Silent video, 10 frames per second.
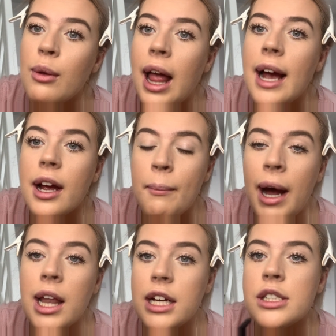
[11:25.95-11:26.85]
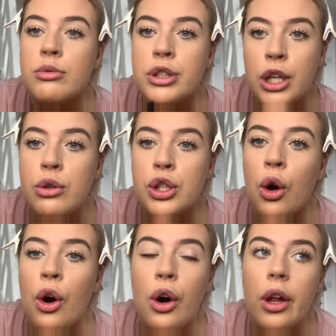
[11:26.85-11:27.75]
Like, my lashes were so
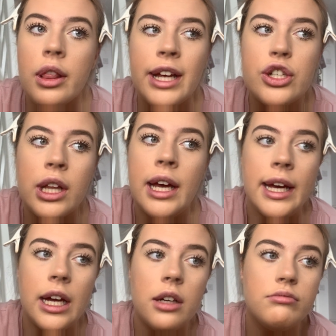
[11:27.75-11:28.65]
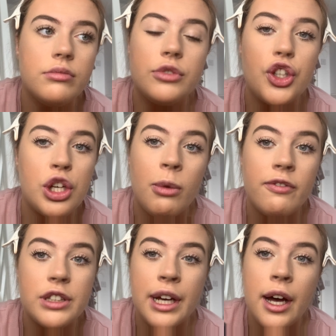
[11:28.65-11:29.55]
short literally 2
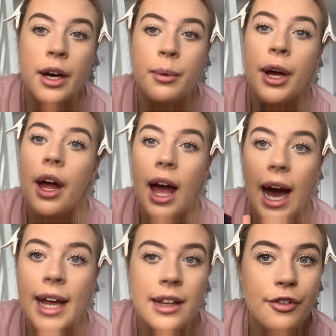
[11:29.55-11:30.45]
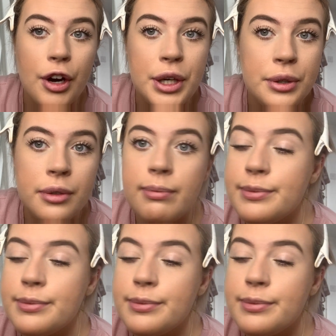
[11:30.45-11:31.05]
months ago and they've grown.